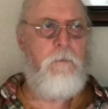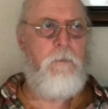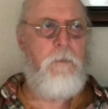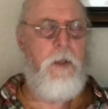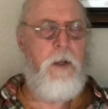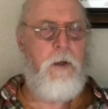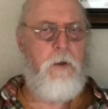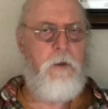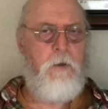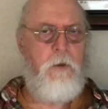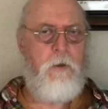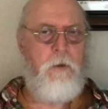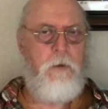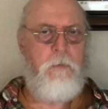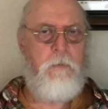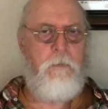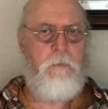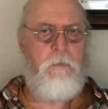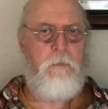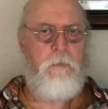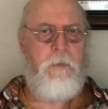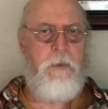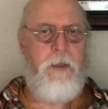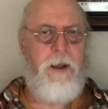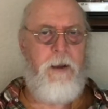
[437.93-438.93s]

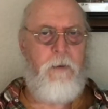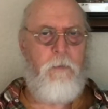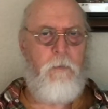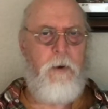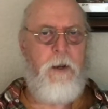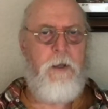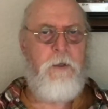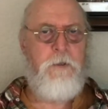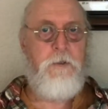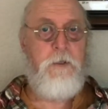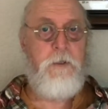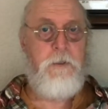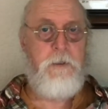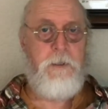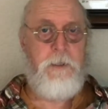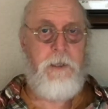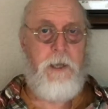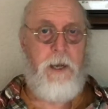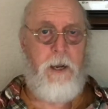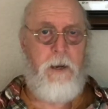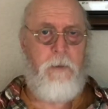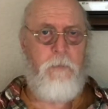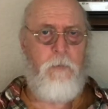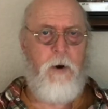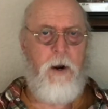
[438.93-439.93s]
that raises an
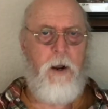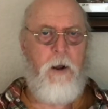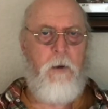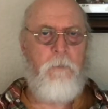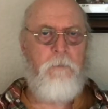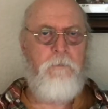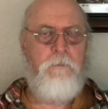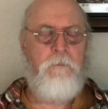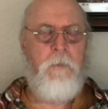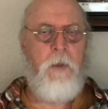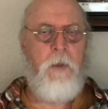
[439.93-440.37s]
eyebrow.